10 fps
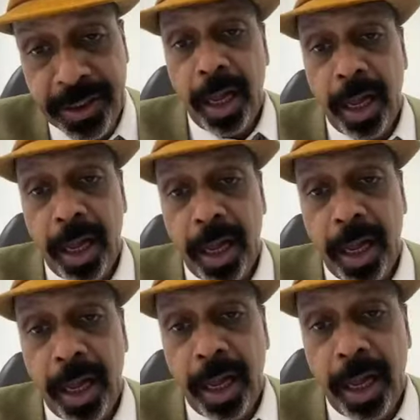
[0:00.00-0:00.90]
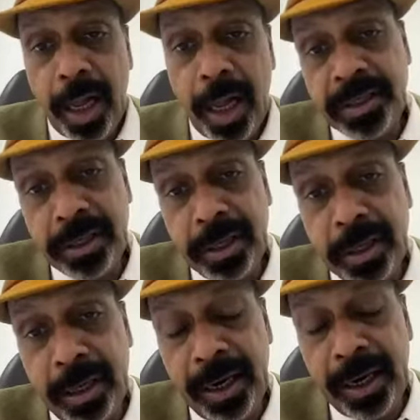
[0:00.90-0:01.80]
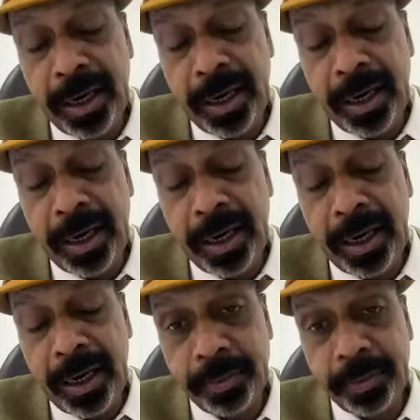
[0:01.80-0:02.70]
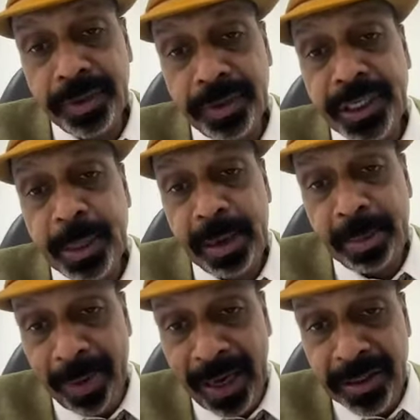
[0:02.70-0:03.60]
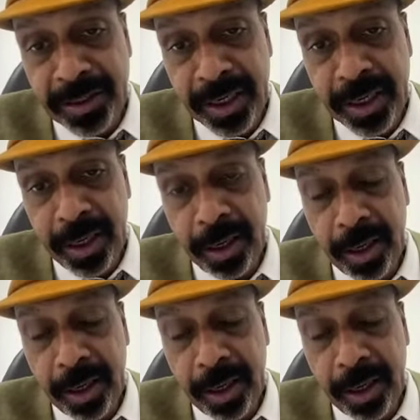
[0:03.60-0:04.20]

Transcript: and in the children's like autism, cerebral palsy,